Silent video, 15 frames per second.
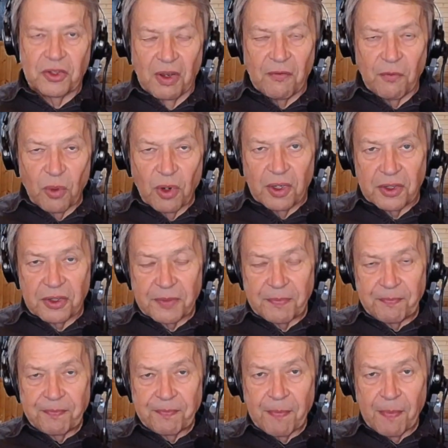stew over
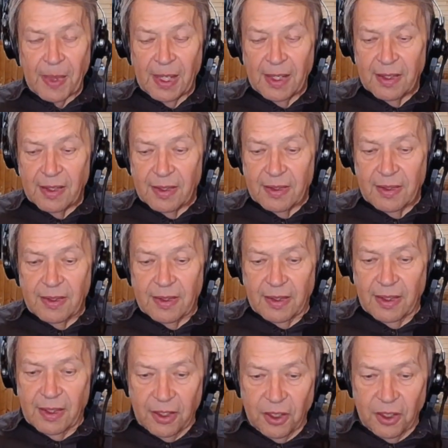it. You create